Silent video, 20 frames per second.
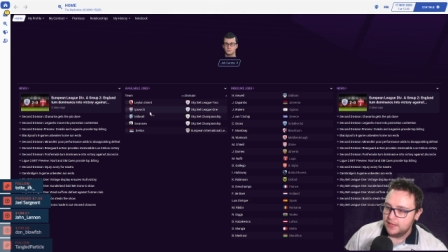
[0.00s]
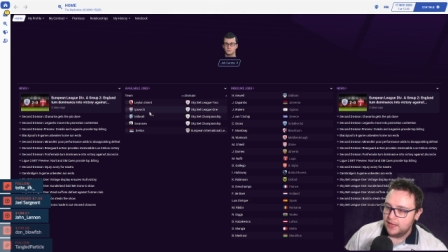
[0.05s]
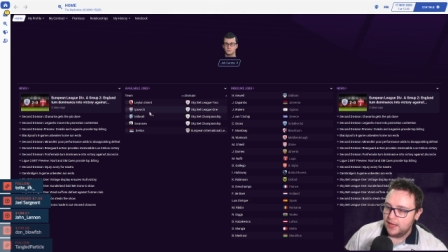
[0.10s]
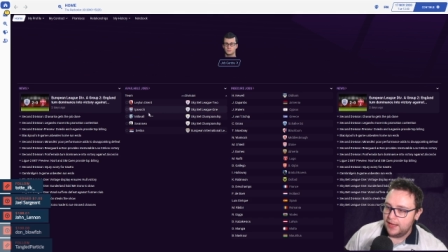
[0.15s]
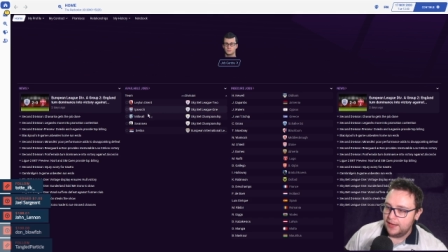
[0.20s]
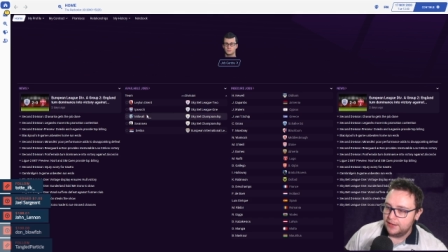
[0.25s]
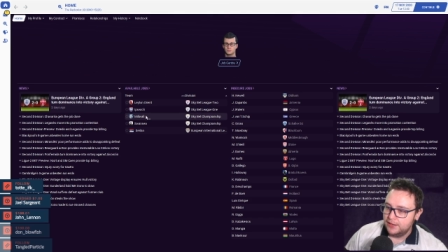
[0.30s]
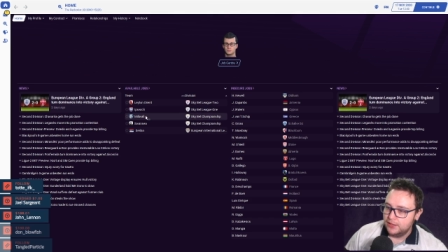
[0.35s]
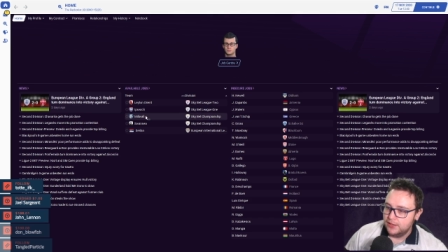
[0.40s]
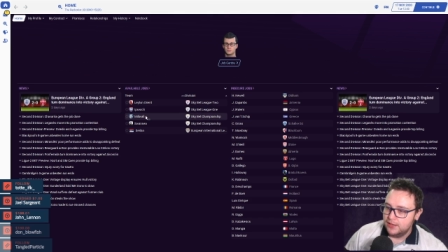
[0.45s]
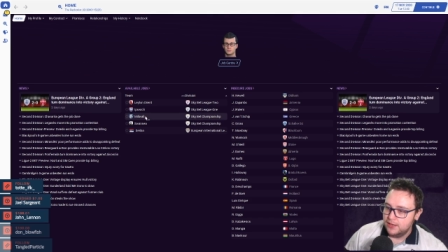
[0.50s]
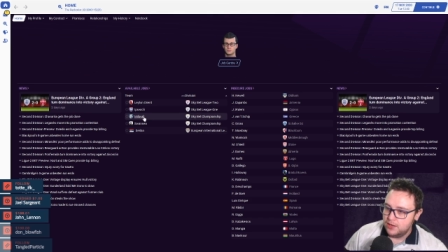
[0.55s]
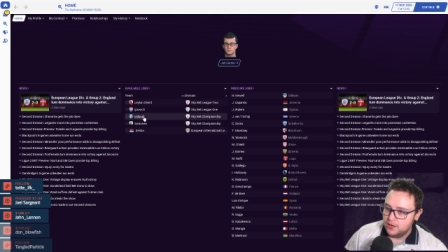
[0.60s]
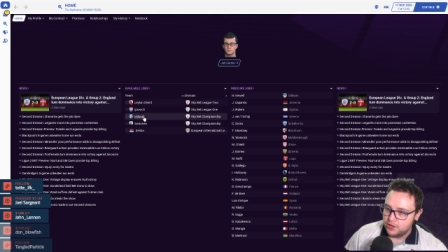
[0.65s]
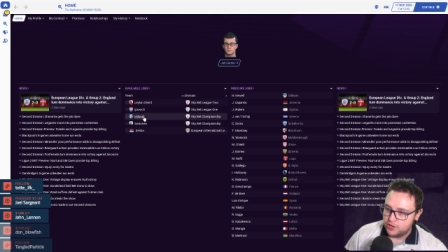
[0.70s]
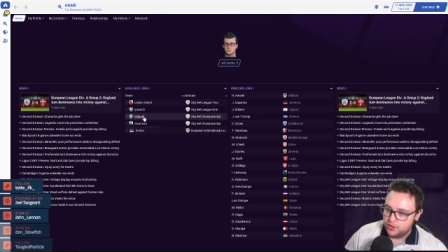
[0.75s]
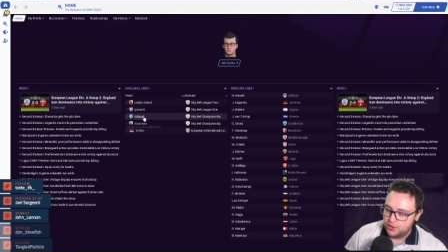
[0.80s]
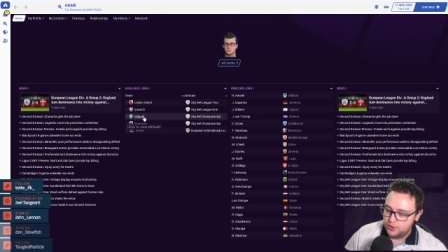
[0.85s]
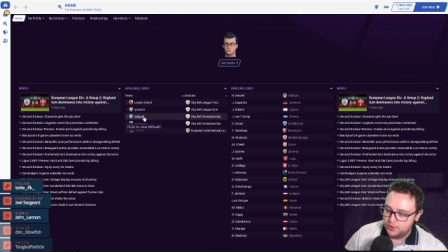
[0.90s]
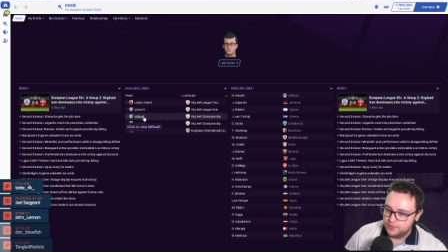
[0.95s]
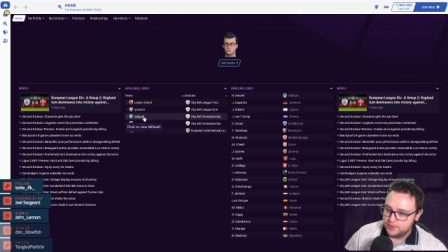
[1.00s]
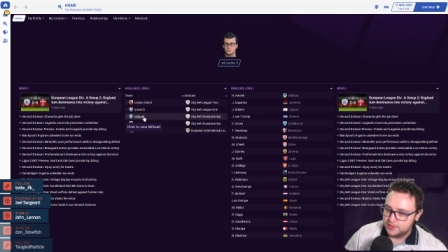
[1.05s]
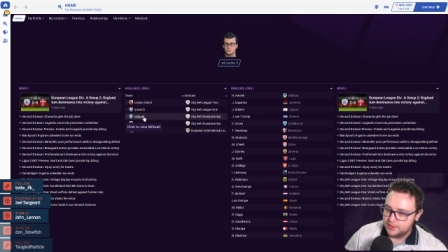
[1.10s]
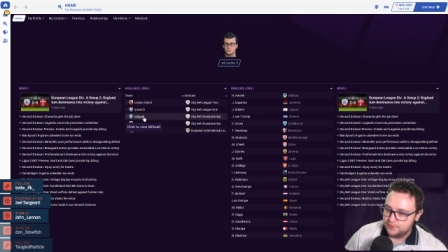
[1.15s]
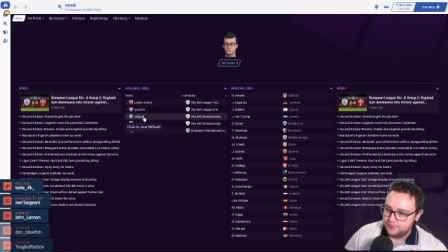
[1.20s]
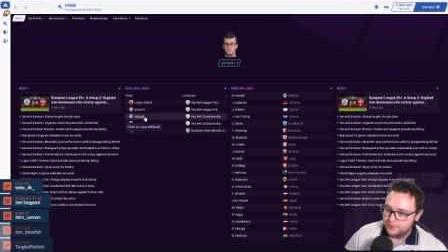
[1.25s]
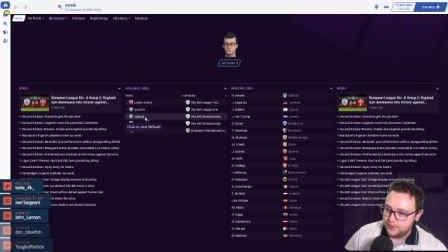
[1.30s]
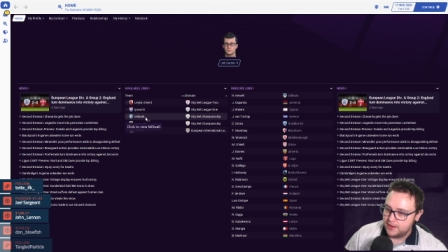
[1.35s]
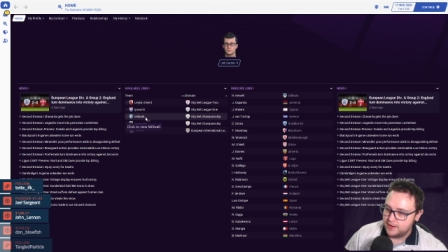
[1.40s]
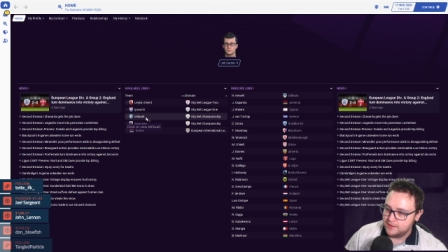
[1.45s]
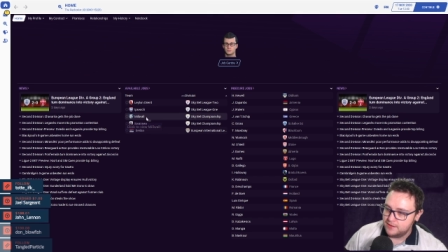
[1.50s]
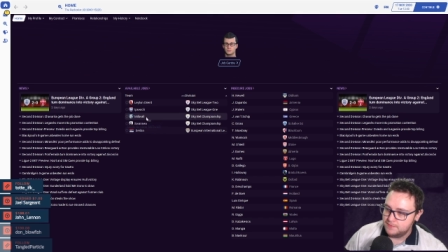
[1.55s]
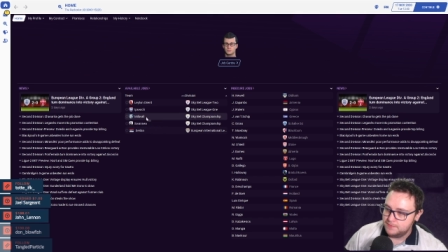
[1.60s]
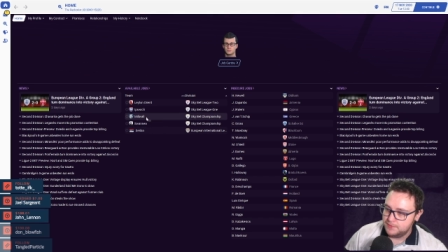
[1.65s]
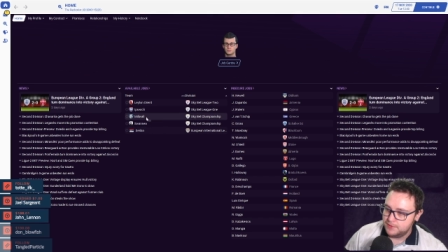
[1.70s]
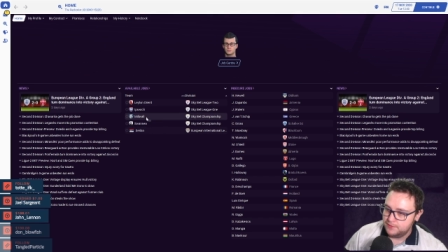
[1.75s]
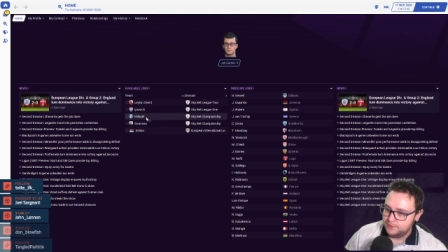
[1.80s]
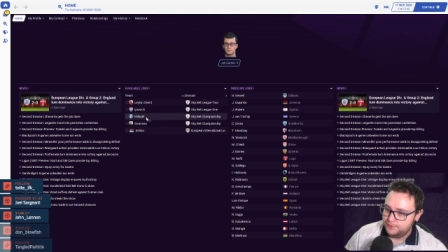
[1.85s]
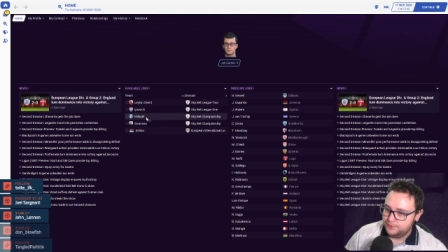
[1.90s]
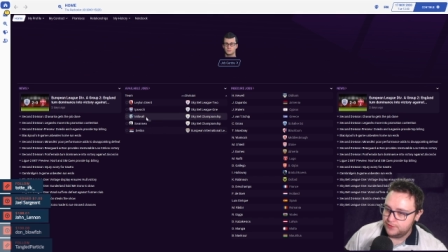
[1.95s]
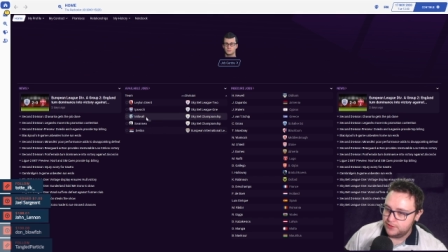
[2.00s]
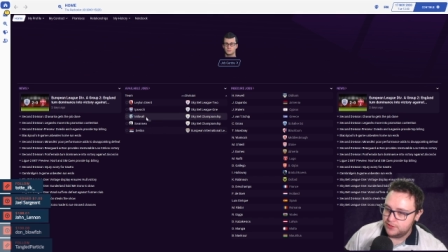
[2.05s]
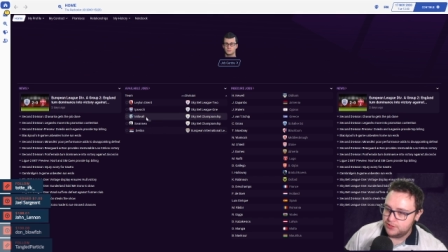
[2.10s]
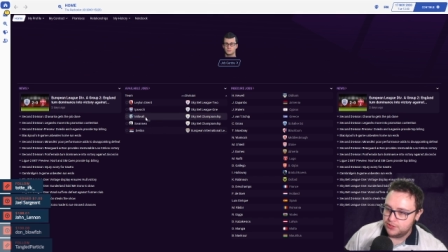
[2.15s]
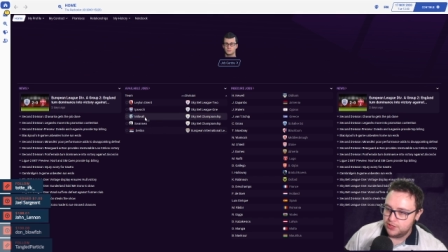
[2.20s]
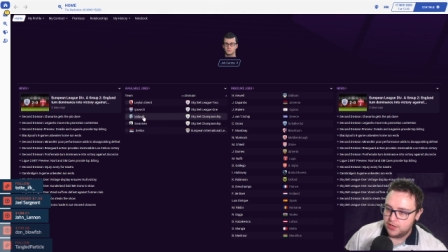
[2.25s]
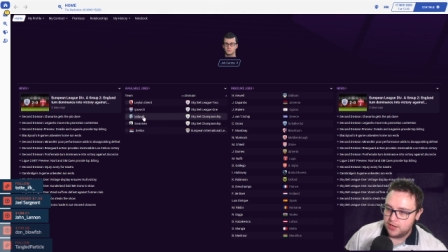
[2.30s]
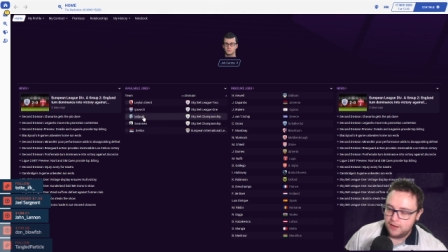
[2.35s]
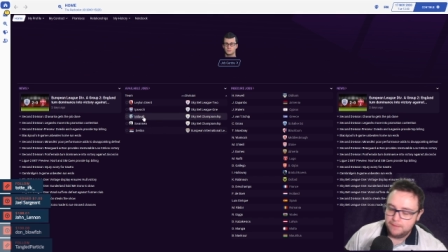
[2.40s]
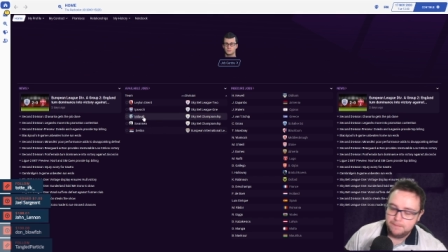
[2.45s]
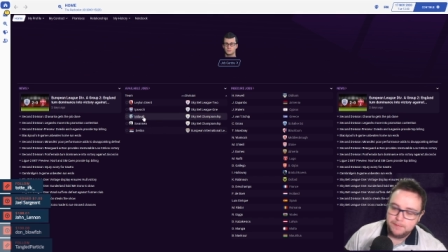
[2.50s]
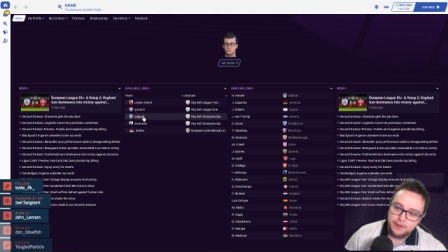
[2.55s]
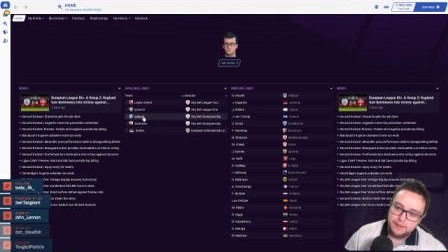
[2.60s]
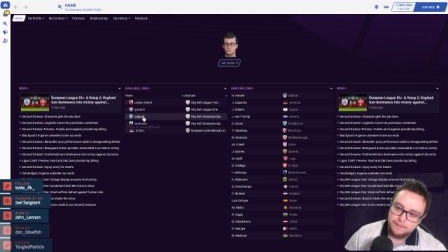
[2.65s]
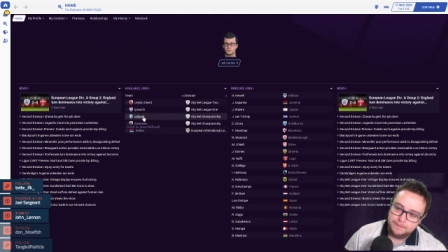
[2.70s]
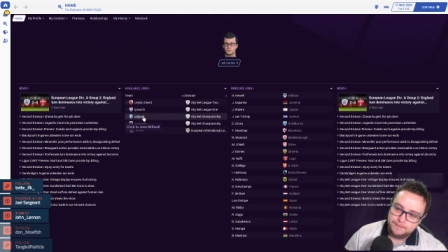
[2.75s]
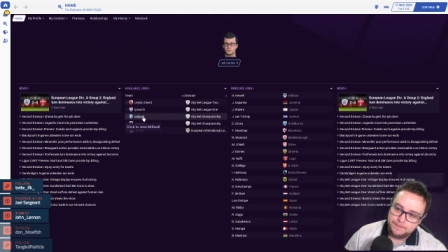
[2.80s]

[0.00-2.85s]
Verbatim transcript: And look who was available for job.